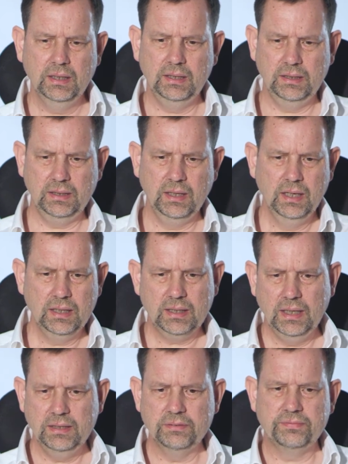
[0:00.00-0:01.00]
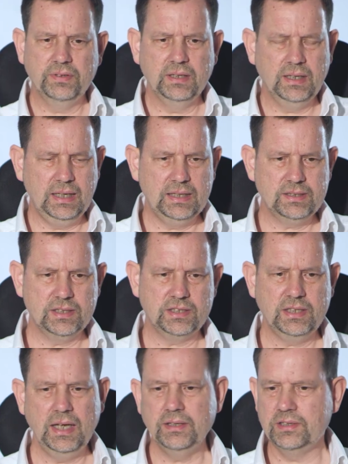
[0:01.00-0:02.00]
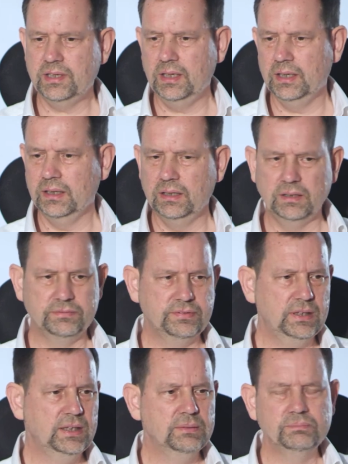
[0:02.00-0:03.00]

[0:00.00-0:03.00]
It kind of has a sense here of